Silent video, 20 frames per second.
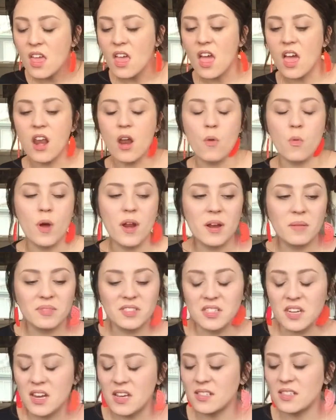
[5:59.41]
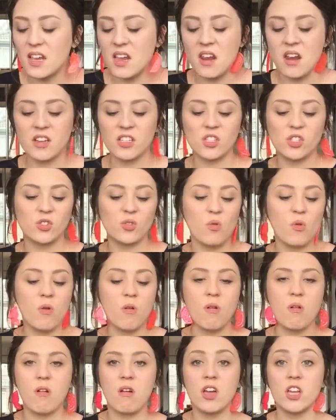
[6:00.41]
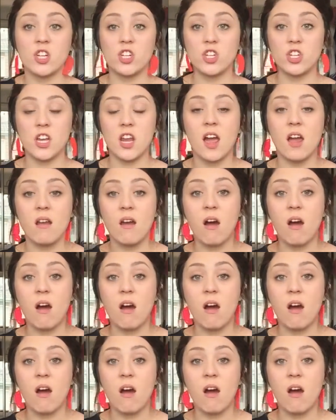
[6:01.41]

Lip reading: and I went upstairs and I saw her and she had